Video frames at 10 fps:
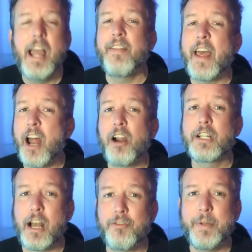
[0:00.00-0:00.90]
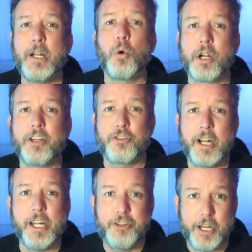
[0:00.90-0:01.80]
and that our government
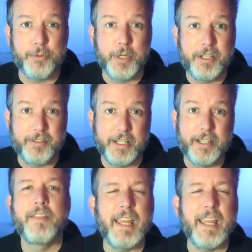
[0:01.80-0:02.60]
orchestrated January 6th.